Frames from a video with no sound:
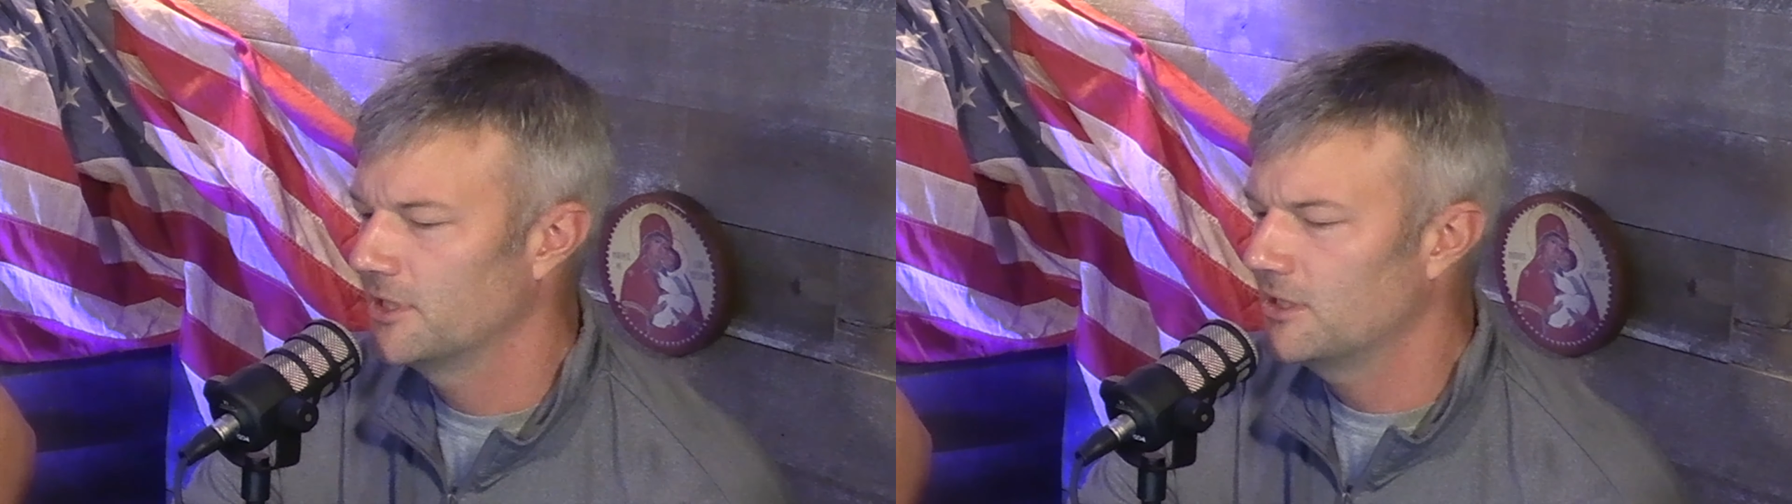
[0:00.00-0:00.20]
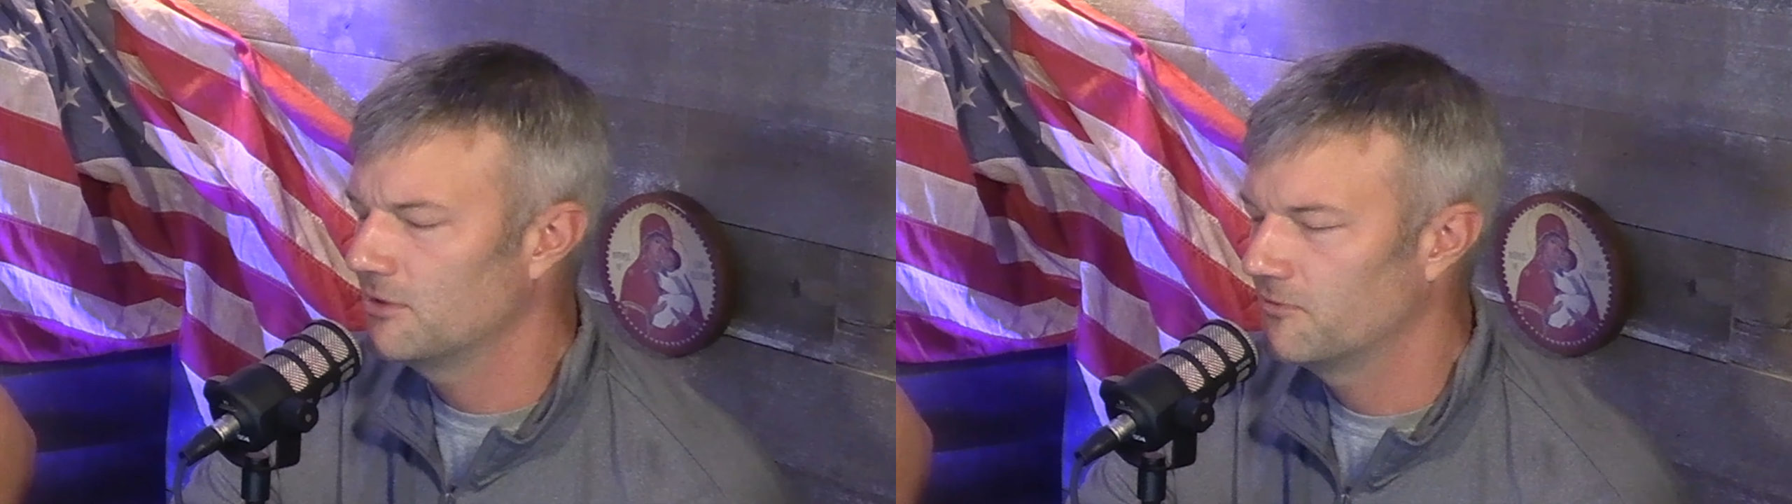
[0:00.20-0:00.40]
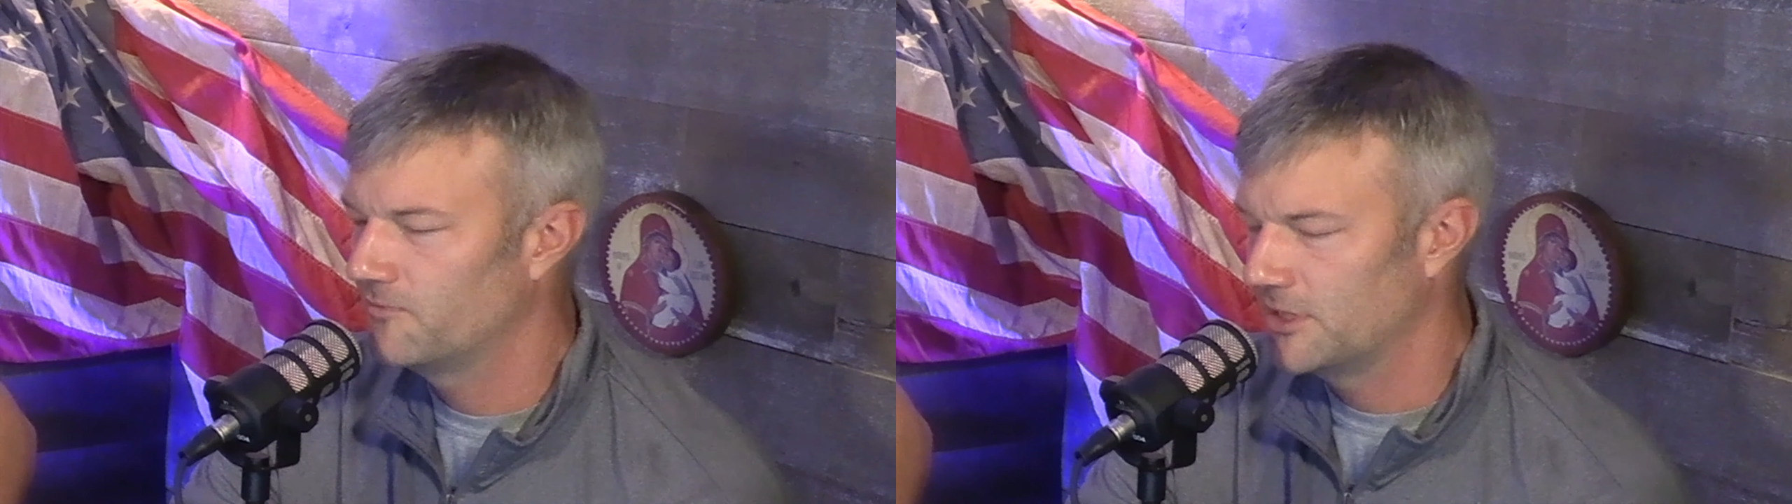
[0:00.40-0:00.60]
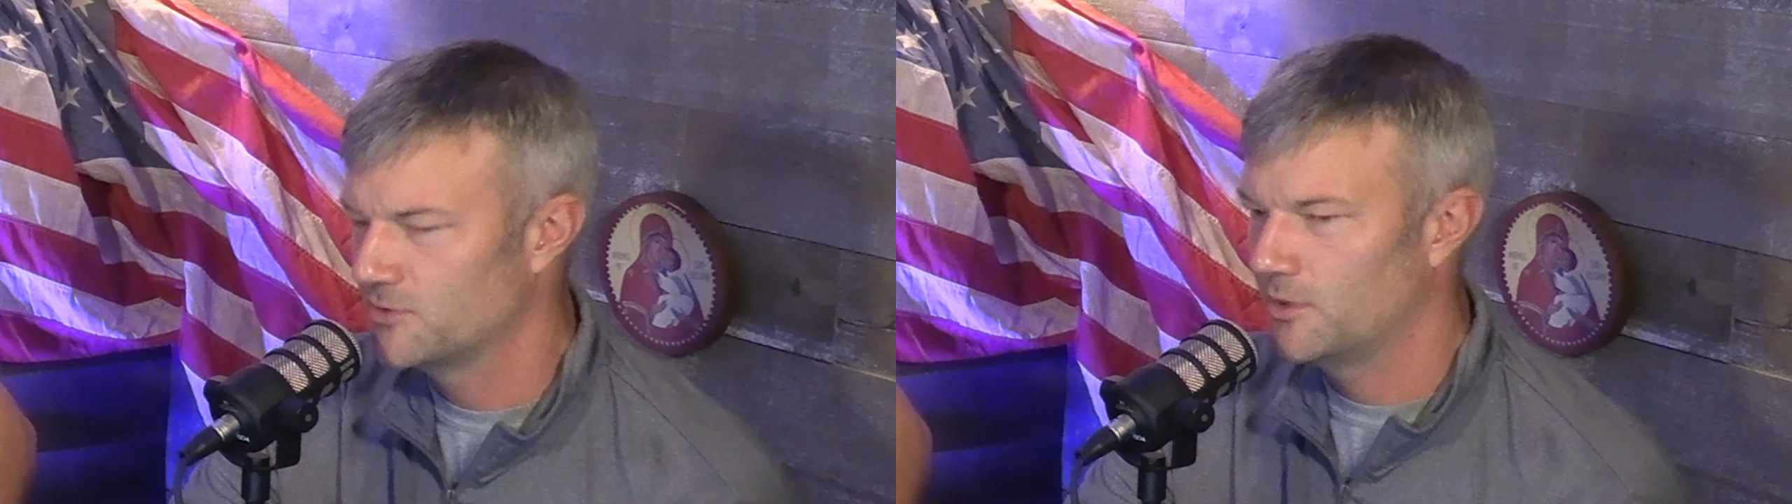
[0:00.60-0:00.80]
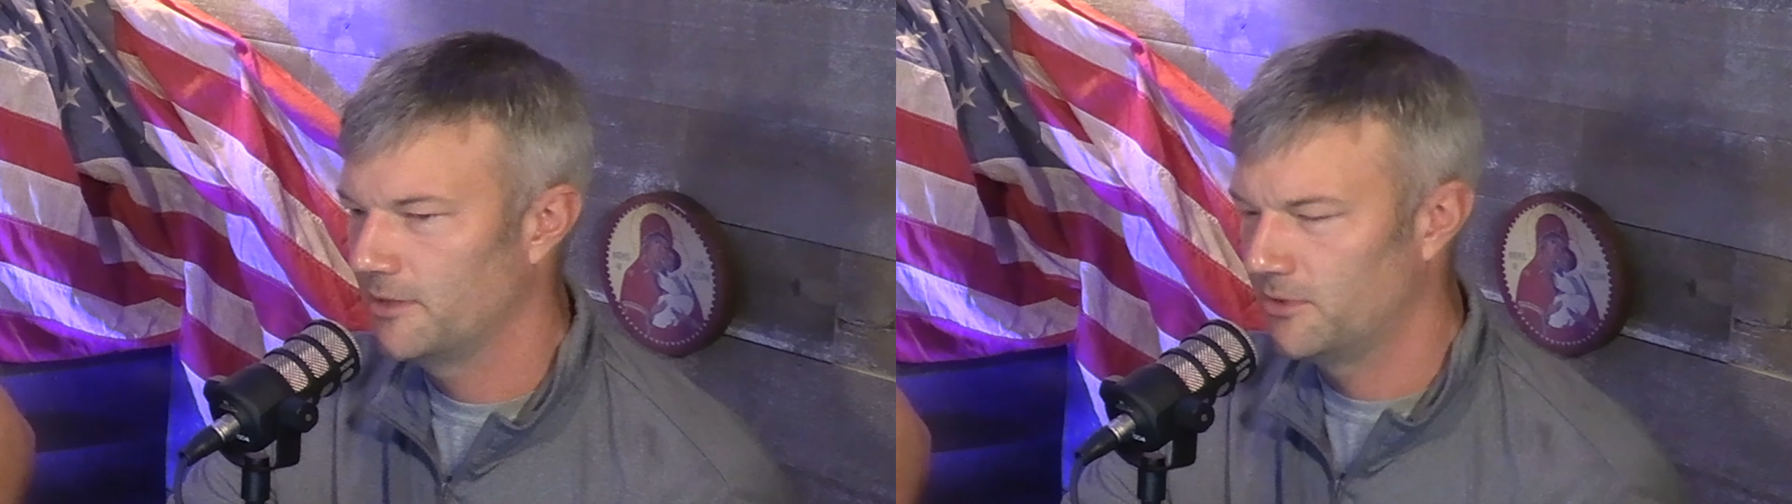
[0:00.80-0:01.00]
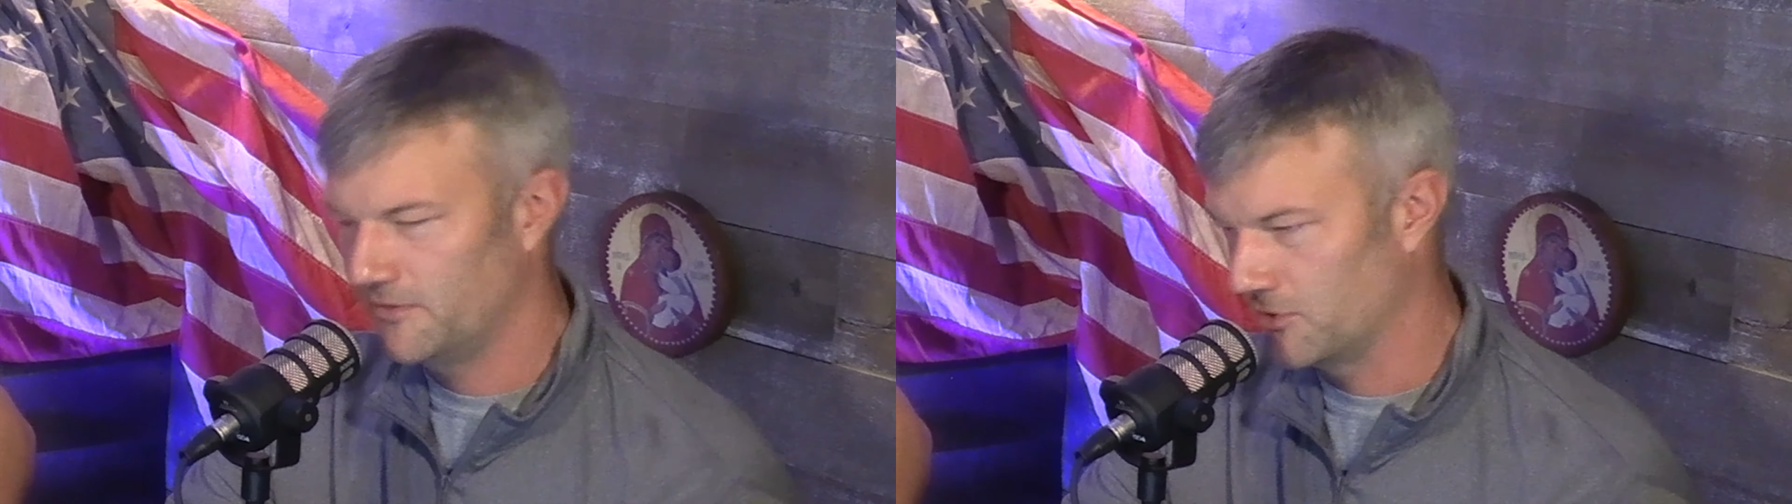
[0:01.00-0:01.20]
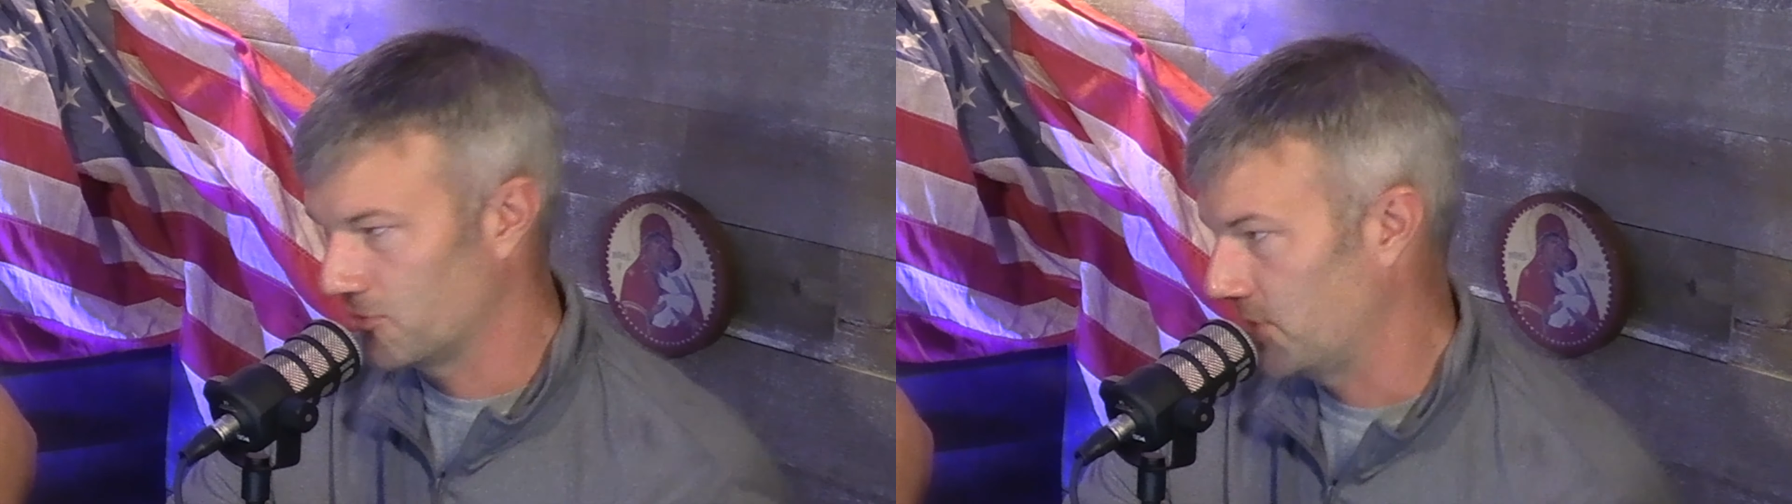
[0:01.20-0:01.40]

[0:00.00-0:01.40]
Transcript: They can confess, well, I believe in a